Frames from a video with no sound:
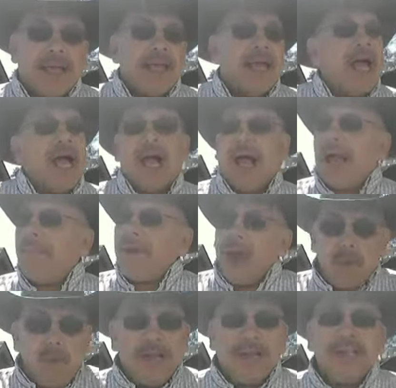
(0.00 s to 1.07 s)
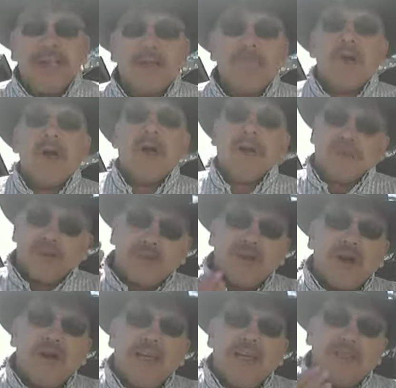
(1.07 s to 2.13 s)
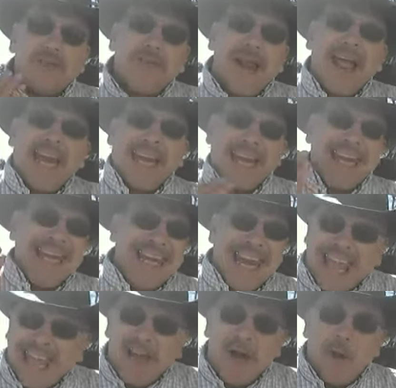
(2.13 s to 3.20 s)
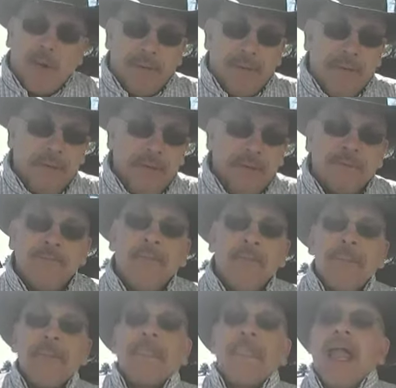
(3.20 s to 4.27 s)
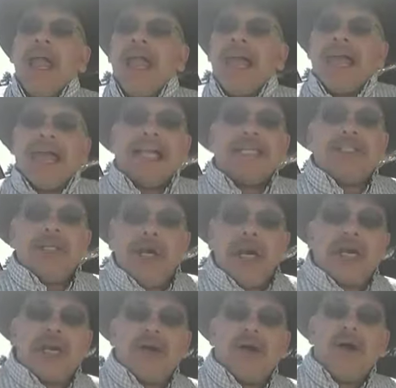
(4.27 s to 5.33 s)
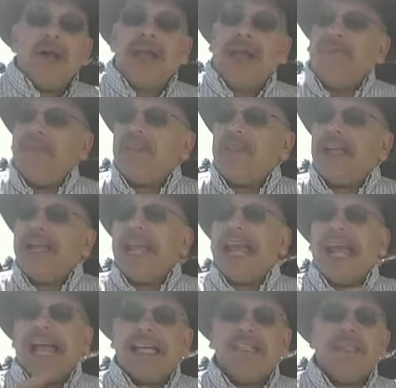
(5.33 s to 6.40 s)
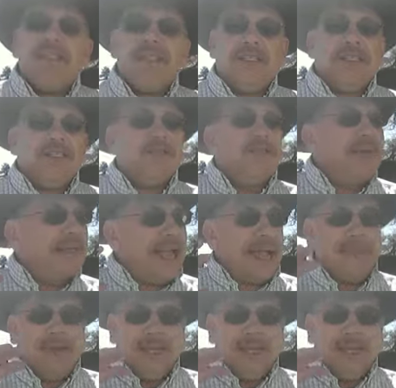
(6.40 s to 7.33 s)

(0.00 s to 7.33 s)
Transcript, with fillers: like, ah, uh, I'm not waiting till tomorrow. I'm starting this right now. I took everything as I